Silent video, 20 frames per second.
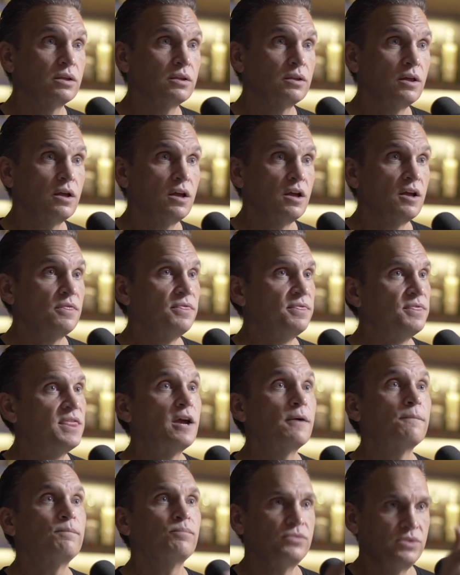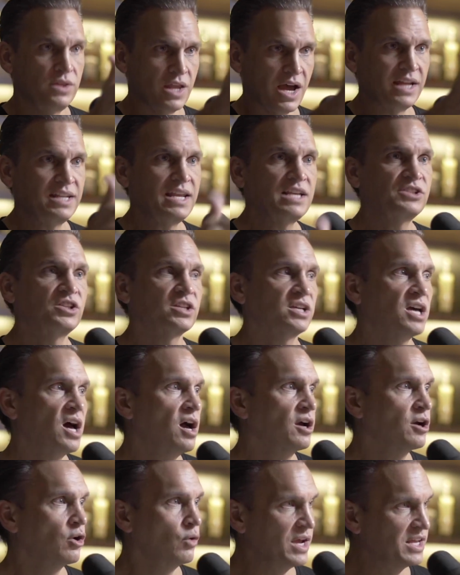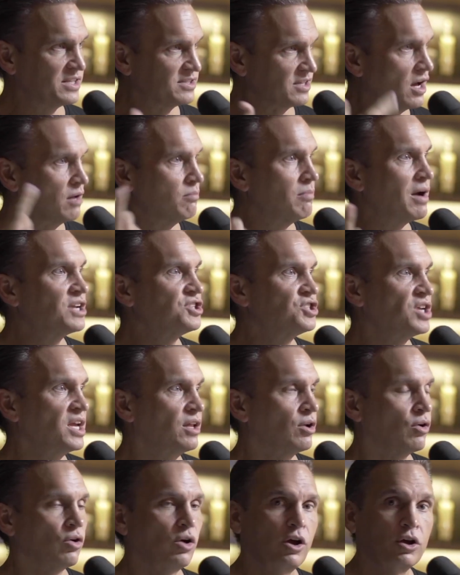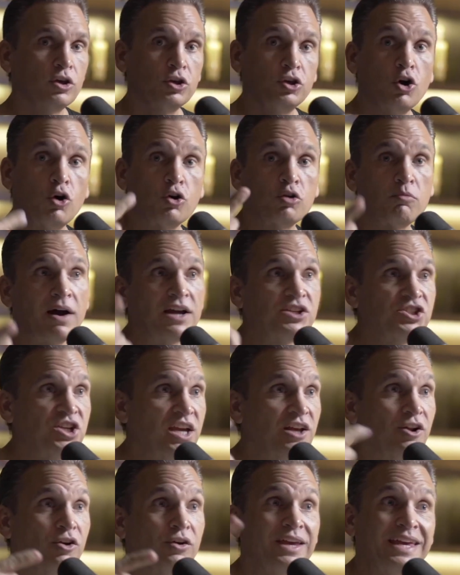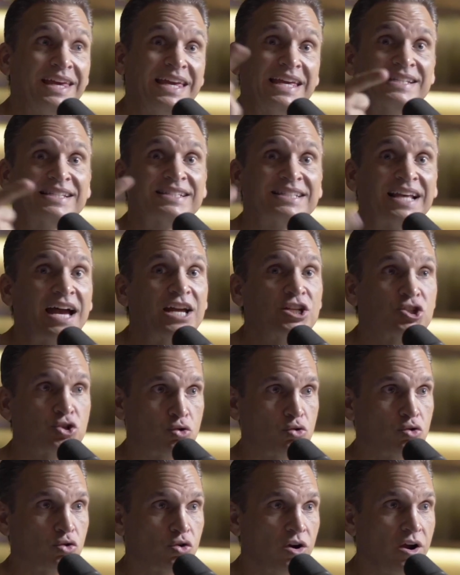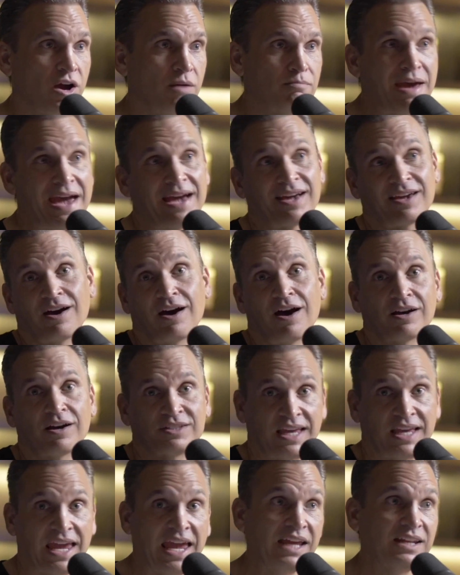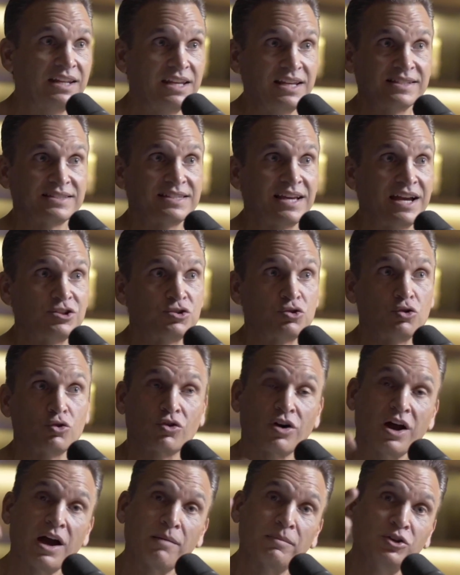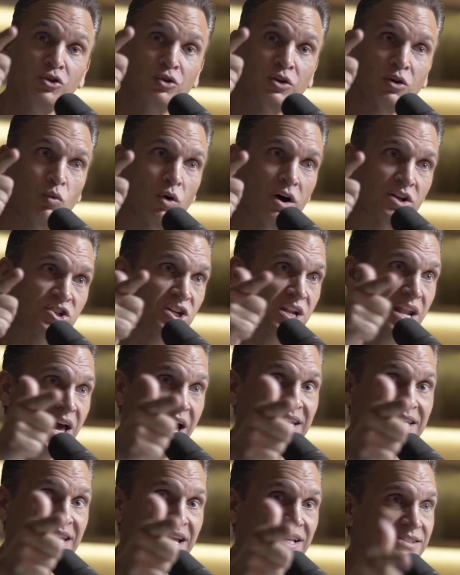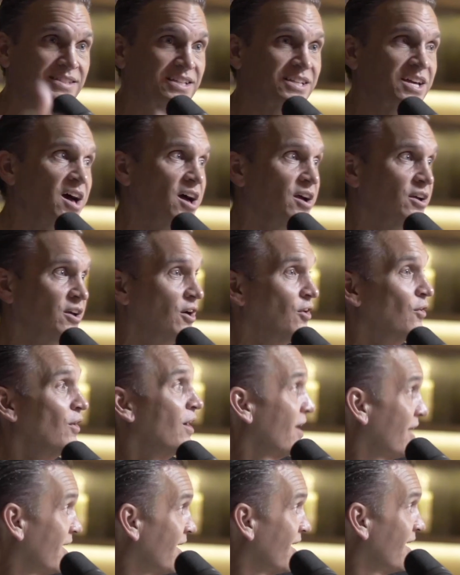Yeah, nine days there, in the Congo. Nine days in the Congo. It's on my channel go to my channel, Inside True Crime, Matt Cox and Inside True Crime, and you can watch Nine Days in the Congo.